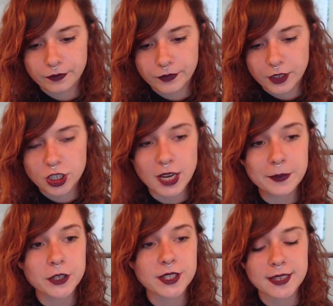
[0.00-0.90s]

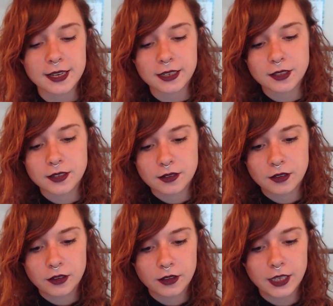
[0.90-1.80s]
Chapter 6.
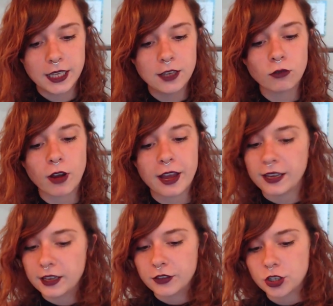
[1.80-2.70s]
The Heat Ray
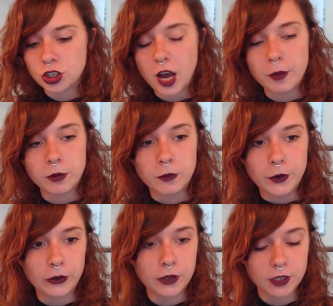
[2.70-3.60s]
in the Chobham Road.